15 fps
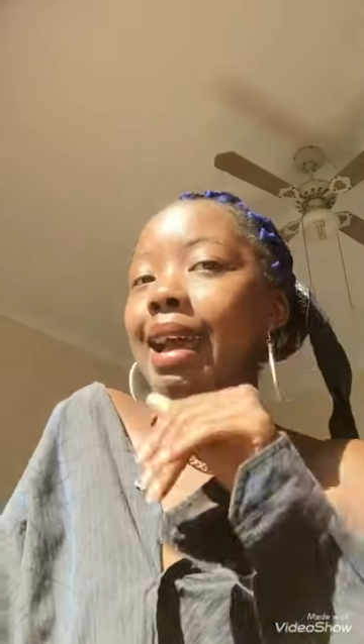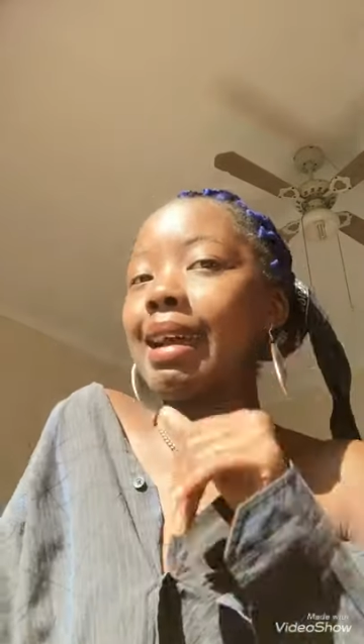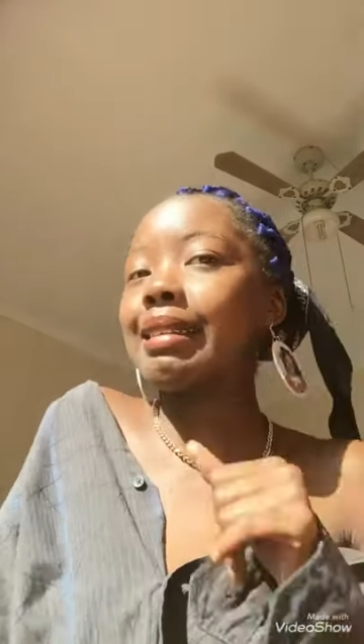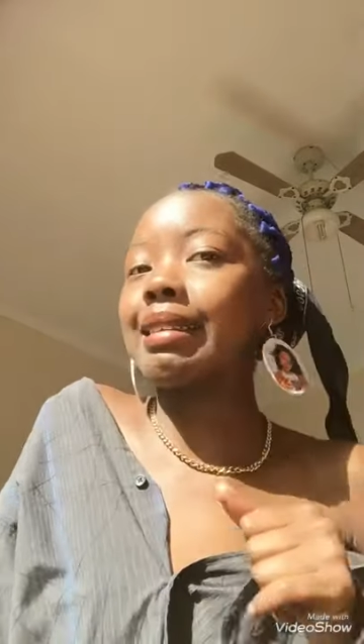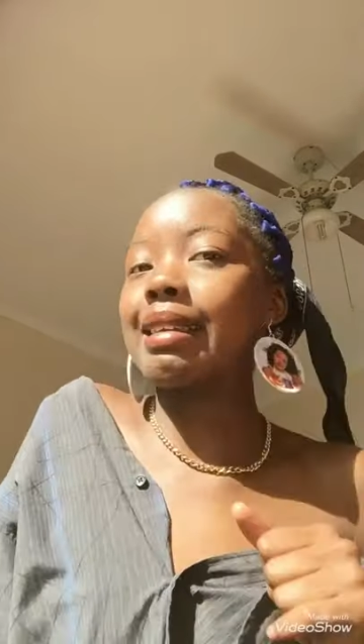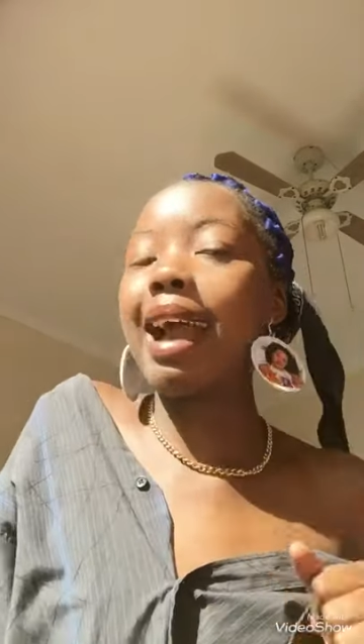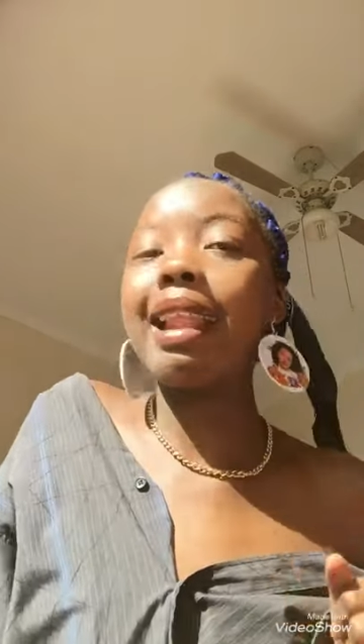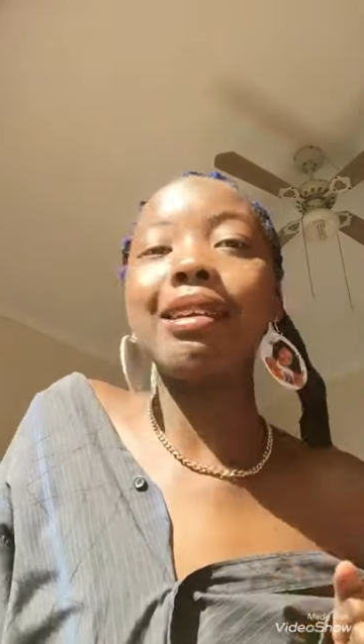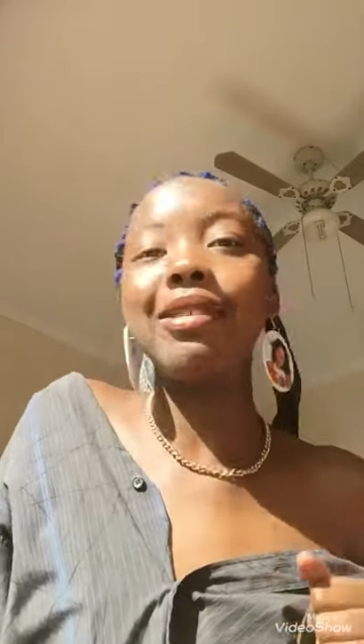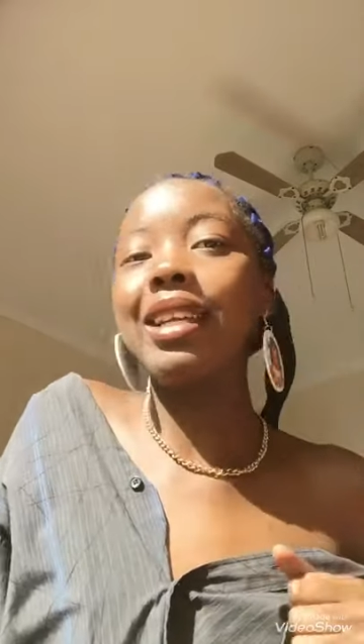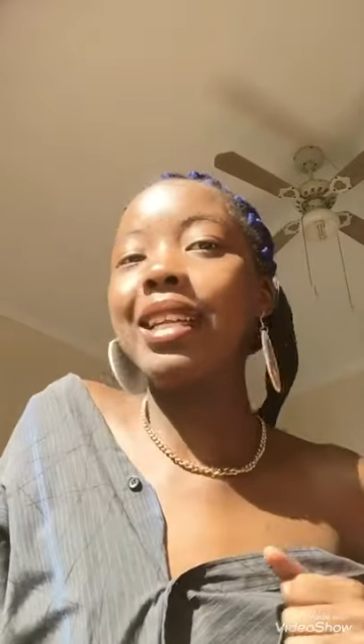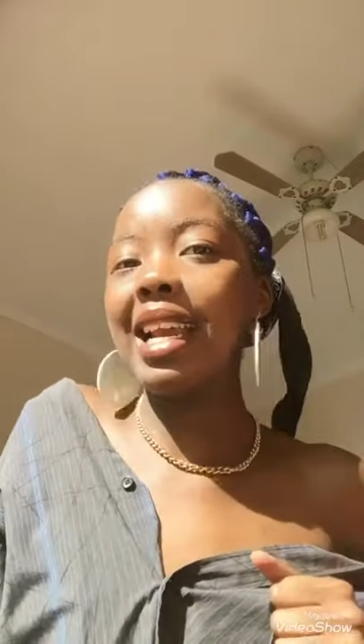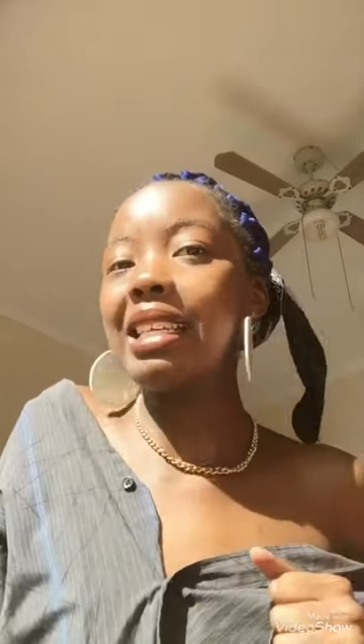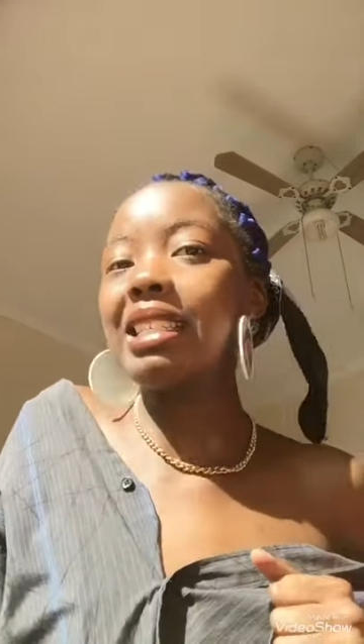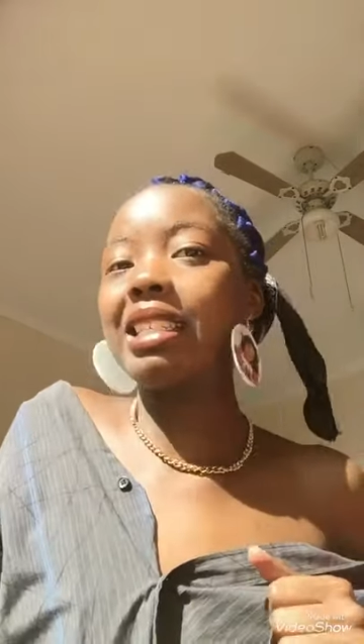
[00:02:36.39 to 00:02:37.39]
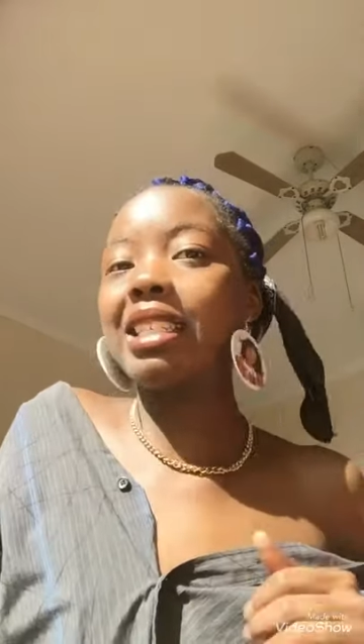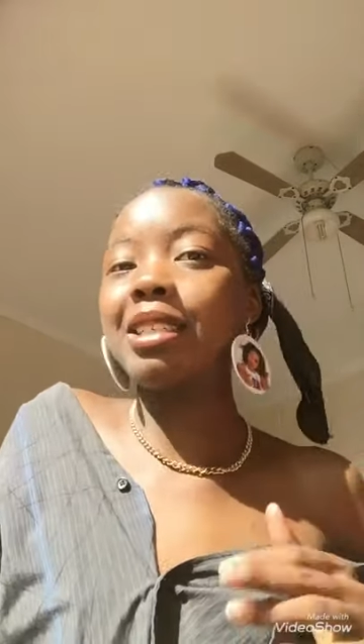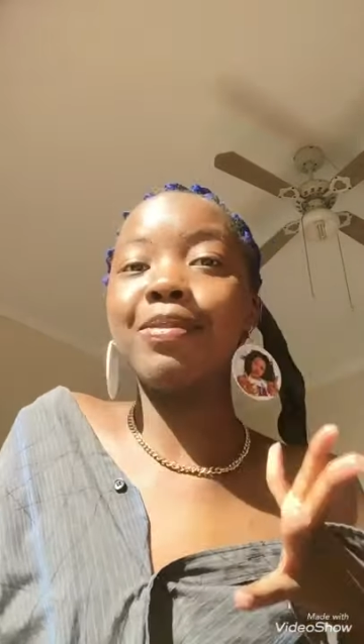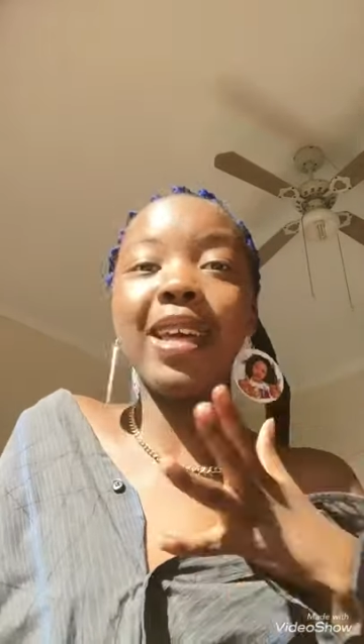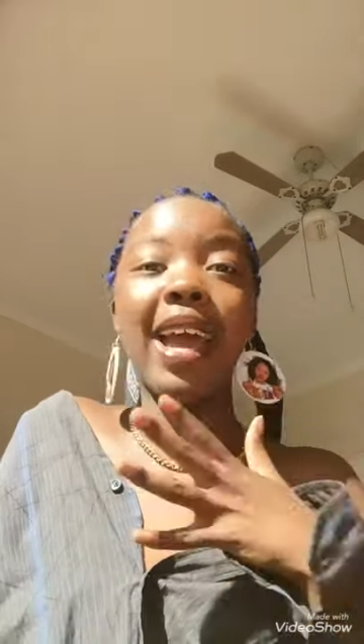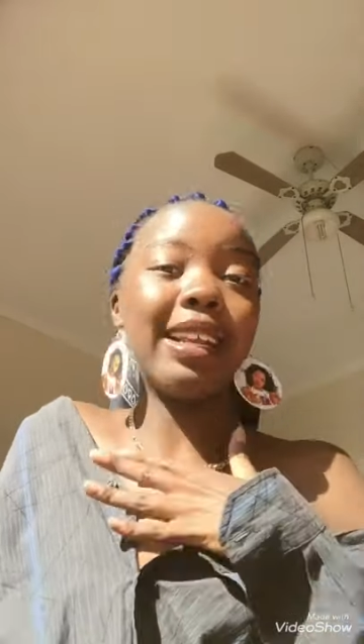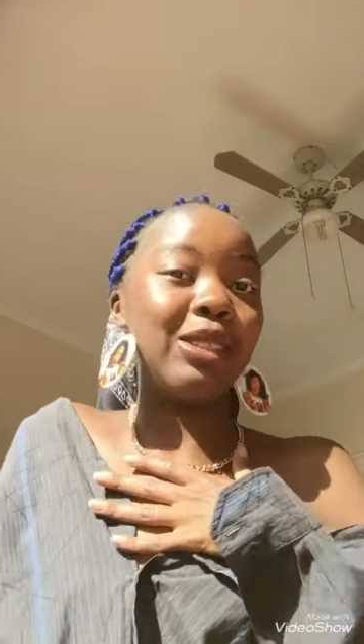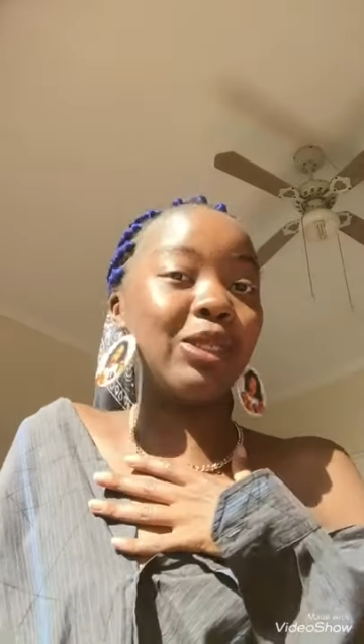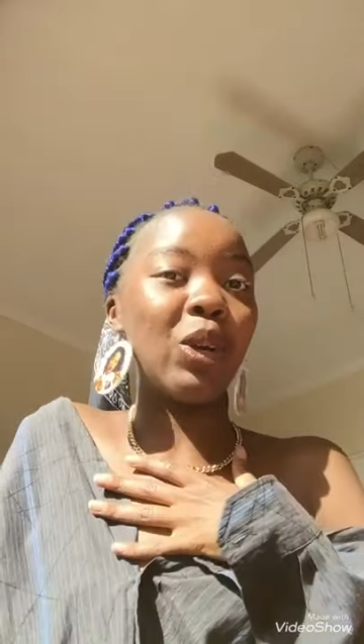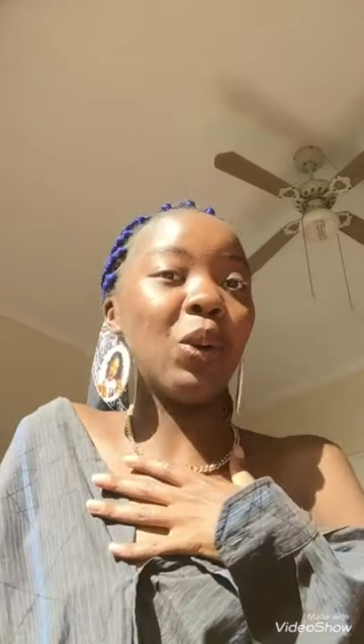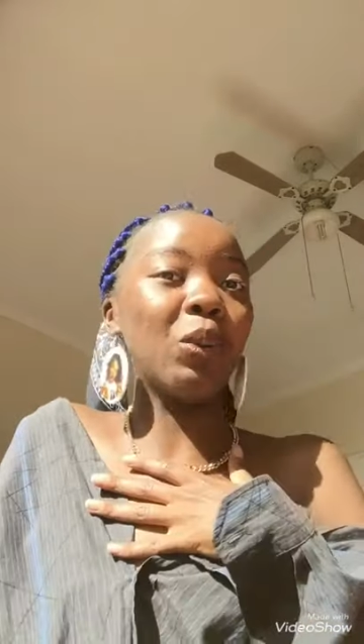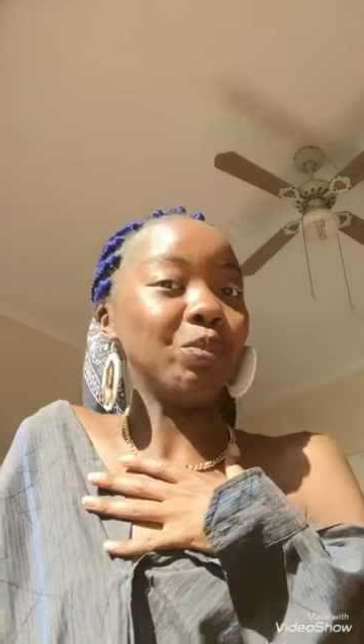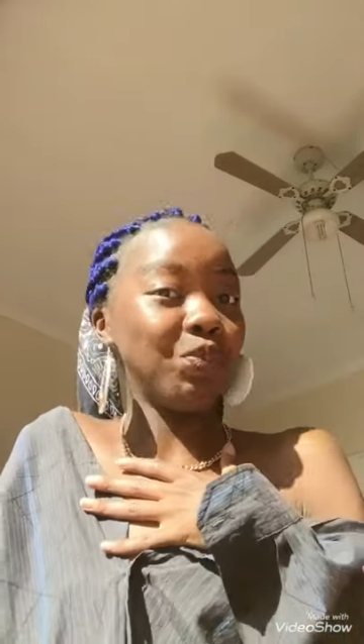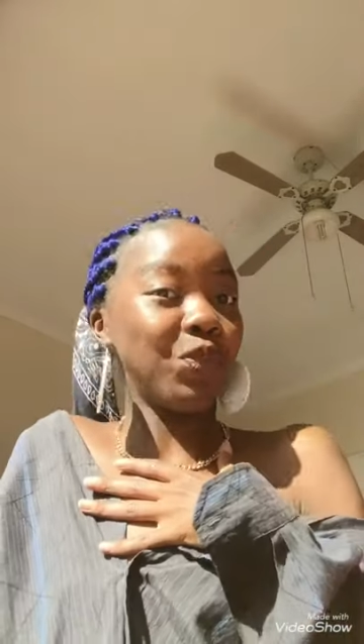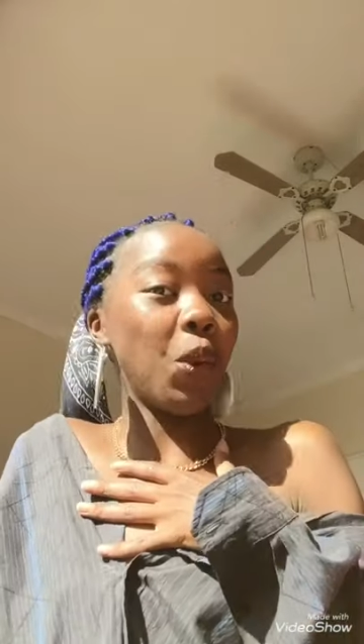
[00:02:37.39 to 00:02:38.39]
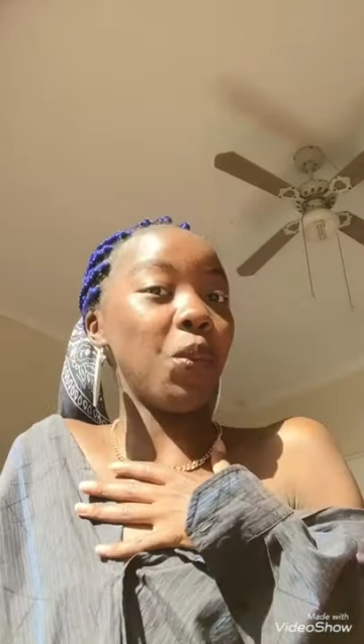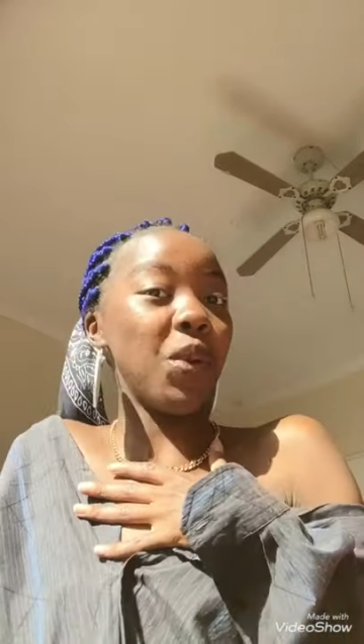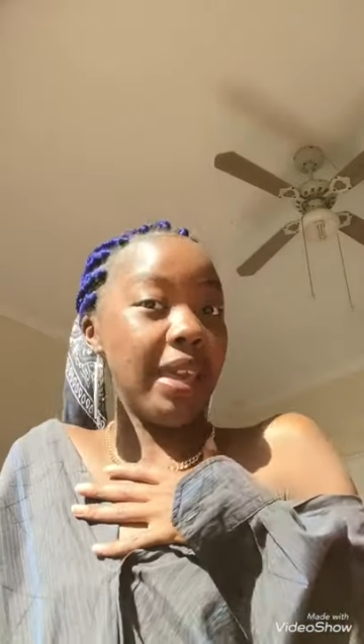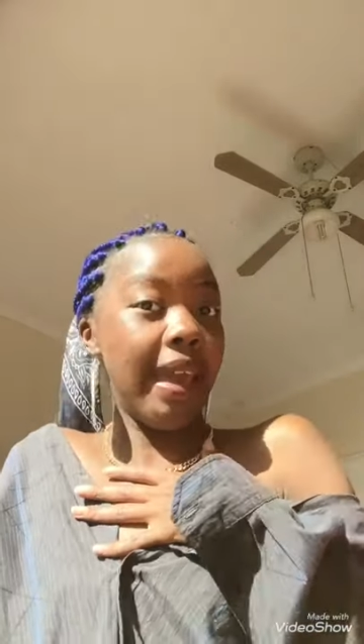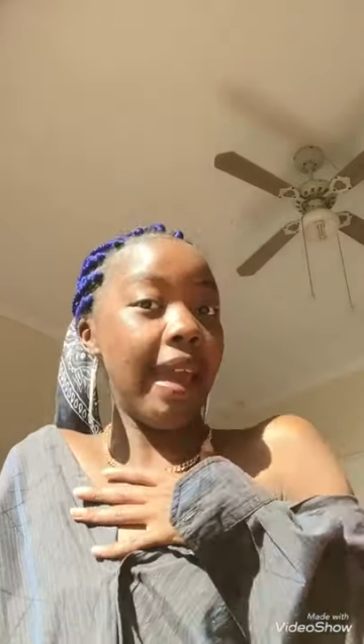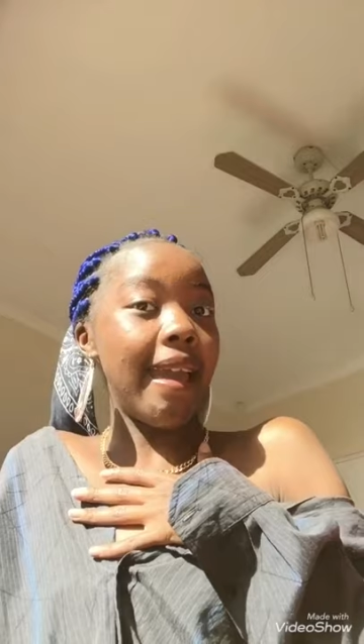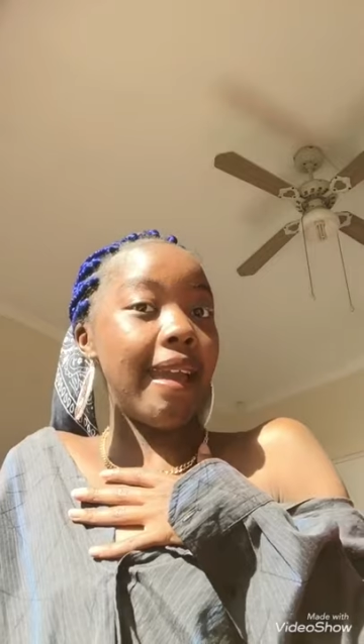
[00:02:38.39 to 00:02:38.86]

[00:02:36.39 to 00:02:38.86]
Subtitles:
That's the kind of relationship that, you know, we